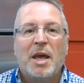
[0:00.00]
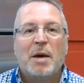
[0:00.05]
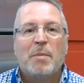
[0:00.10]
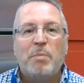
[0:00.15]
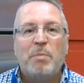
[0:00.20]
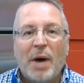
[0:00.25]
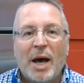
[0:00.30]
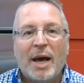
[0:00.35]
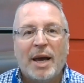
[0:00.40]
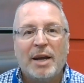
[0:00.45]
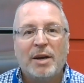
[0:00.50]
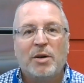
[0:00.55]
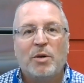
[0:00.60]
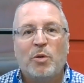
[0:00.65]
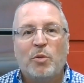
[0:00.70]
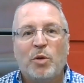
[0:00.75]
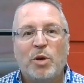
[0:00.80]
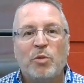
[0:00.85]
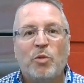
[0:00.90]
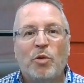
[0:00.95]
But
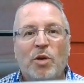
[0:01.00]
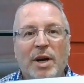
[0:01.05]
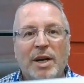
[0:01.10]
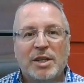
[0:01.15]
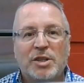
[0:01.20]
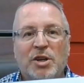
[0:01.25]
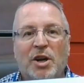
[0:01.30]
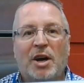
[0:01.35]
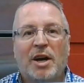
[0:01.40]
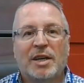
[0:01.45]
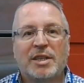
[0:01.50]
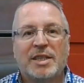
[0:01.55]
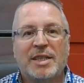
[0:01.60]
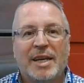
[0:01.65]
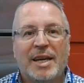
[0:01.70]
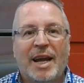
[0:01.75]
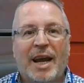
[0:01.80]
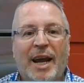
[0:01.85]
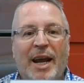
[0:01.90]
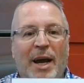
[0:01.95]
we want to talk
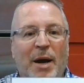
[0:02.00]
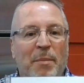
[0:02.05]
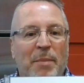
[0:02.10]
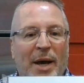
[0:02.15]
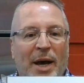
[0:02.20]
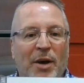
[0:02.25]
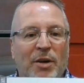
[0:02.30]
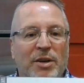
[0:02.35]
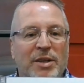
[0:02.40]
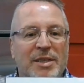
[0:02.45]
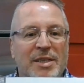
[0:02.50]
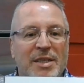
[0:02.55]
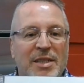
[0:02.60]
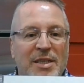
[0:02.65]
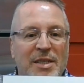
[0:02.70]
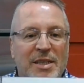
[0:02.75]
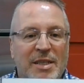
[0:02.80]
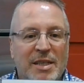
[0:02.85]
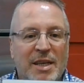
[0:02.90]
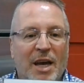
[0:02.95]
today about
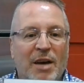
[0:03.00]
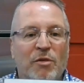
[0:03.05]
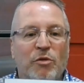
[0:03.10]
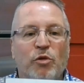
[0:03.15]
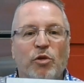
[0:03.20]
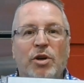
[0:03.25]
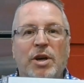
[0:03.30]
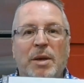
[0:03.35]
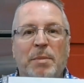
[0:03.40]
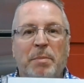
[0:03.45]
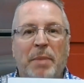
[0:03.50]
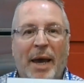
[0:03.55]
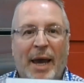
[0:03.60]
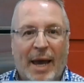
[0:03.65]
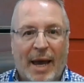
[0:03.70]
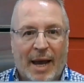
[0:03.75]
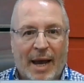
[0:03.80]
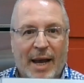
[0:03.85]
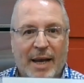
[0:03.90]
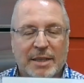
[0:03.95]
Discovery
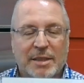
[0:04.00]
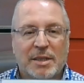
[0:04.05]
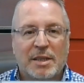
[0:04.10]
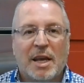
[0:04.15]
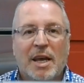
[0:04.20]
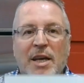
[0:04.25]
Pass.